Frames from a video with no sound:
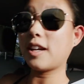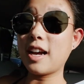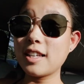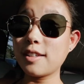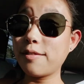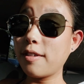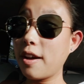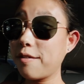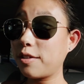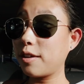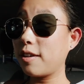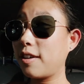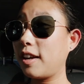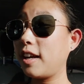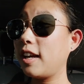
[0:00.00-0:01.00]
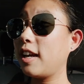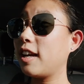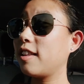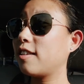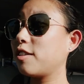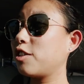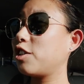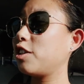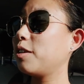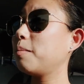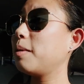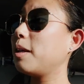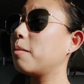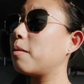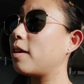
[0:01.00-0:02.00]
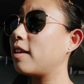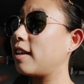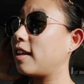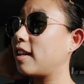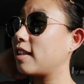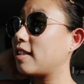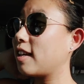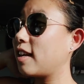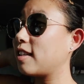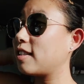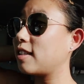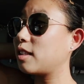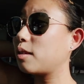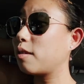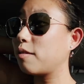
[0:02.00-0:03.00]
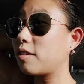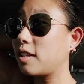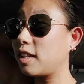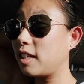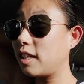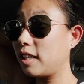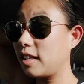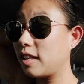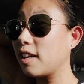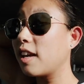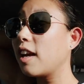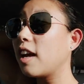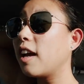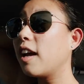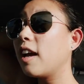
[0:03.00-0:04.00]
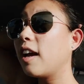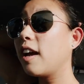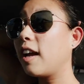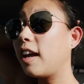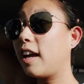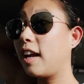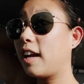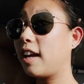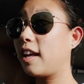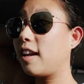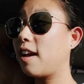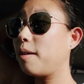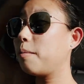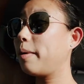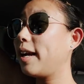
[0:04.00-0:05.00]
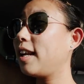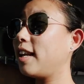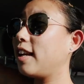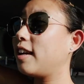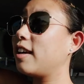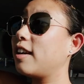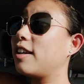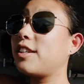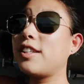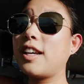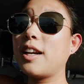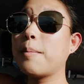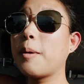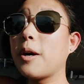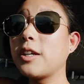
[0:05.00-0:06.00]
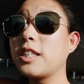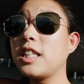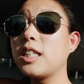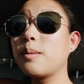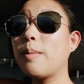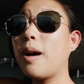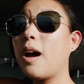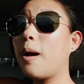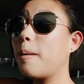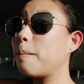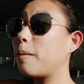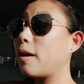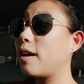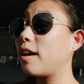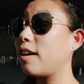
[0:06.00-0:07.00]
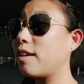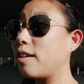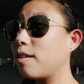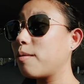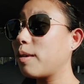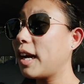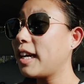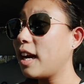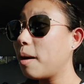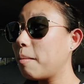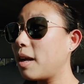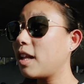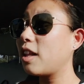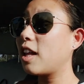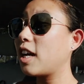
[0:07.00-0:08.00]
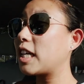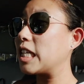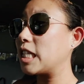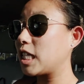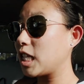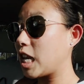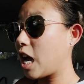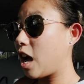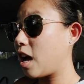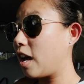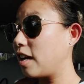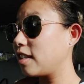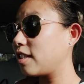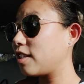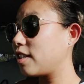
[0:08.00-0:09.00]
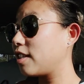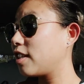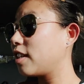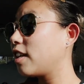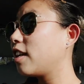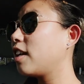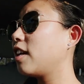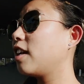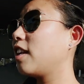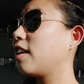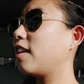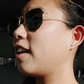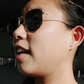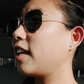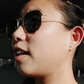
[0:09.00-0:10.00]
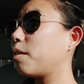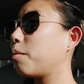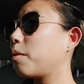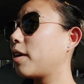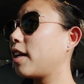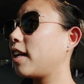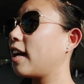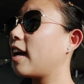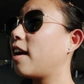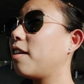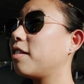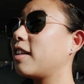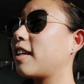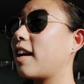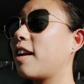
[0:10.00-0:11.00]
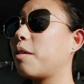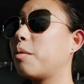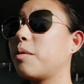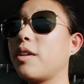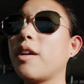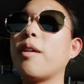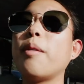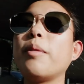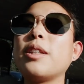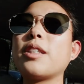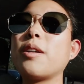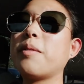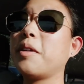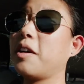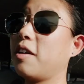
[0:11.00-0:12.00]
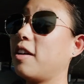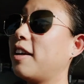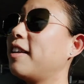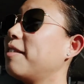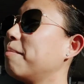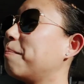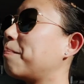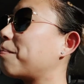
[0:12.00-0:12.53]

a class at 5:30 and there should be one that gets out at 6:15. And I wait here to get a parking spot, but right now my luck is not like working out. Like I don't know what's going on,